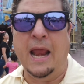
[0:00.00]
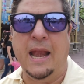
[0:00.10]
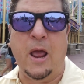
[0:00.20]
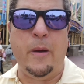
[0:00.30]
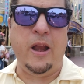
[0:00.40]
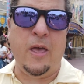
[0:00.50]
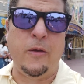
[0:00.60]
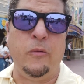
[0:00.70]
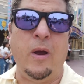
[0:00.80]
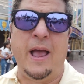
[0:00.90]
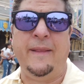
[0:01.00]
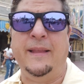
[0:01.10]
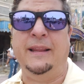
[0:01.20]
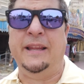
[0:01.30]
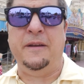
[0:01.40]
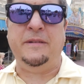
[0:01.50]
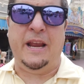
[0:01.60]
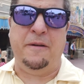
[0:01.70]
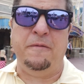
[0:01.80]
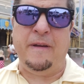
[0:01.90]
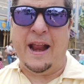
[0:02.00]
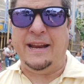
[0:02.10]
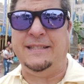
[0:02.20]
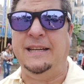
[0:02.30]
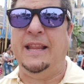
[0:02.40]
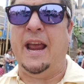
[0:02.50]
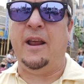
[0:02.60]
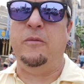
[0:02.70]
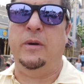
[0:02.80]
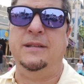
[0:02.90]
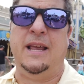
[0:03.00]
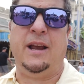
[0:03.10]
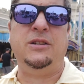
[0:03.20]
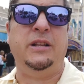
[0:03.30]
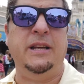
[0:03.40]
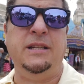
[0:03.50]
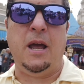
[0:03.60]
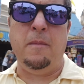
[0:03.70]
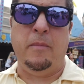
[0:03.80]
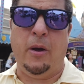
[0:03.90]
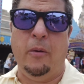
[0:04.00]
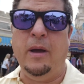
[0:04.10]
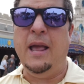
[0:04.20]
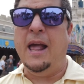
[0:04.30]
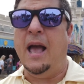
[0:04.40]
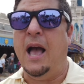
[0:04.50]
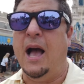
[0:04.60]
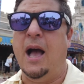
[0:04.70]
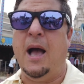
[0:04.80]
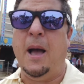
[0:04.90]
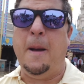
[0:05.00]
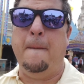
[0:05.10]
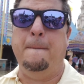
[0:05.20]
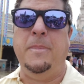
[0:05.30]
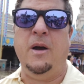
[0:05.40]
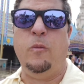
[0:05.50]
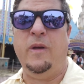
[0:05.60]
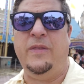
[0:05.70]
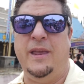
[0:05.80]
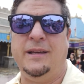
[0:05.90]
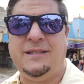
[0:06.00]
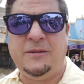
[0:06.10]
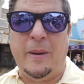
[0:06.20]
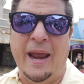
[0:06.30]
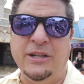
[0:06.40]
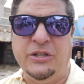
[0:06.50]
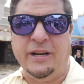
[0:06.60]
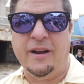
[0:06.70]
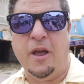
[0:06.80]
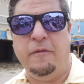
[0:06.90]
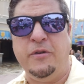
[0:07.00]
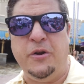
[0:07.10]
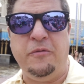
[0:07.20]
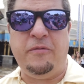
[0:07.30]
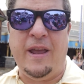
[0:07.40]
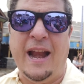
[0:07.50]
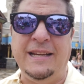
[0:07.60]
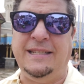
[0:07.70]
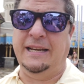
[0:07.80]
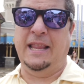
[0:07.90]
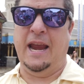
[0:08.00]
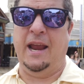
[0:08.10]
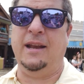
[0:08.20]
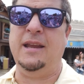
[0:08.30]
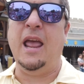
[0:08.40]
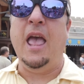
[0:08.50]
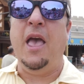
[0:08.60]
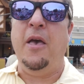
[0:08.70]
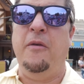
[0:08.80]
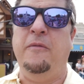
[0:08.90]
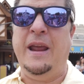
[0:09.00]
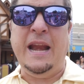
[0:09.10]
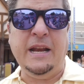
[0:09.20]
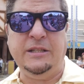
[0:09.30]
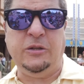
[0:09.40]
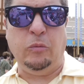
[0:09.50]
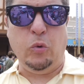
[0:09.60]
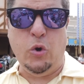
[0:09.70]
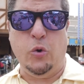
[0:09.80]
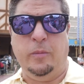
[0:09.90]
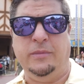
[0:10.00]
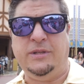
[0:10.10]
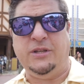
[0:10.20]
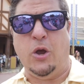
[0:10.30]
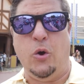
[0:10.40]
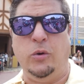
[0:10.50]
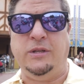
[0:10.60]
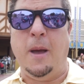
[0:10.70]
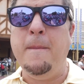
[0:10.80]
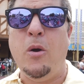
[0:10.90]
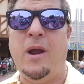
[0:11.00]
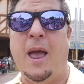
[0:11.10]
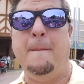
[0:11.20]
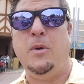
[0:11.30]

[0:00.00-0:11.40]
Now, another ride that lived in Fantasyland was actually Dumbo. But with the expansion of New Fantasyland, they needed some room, so Dumbo got